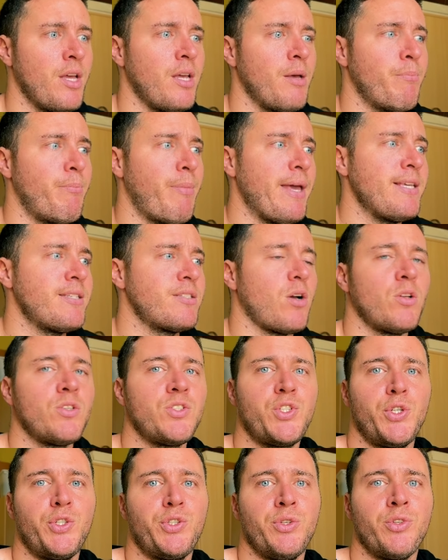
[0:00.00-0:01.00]
based on
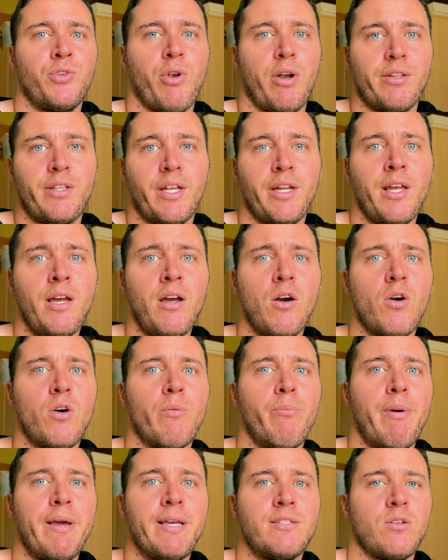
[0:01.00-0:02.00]
certain criteria
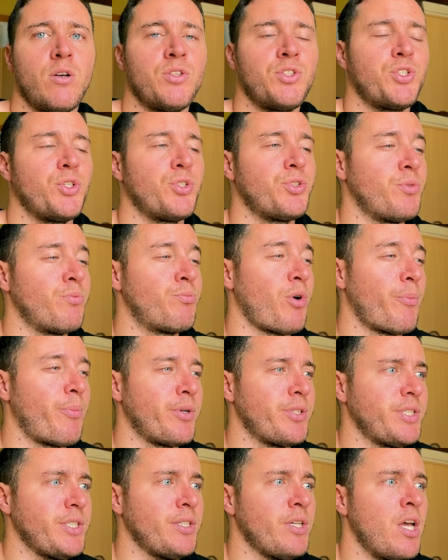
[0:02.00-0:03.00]
or based on certain
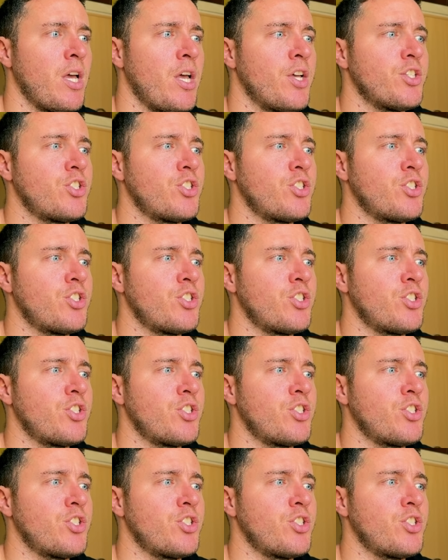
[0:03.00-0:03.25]
property.